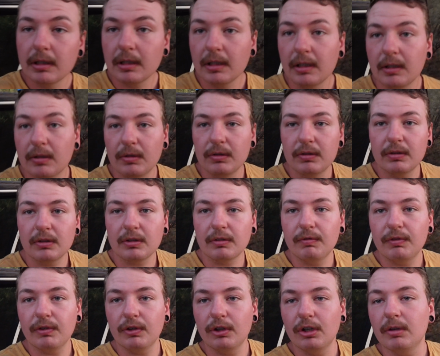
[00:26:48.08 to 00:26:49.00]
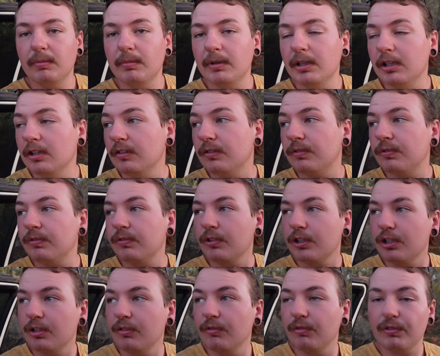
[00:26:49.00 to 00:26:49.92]
Can also confirm it is
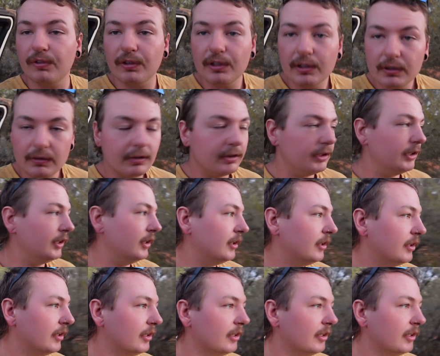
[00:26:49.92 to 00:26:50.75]
freaking freezing here.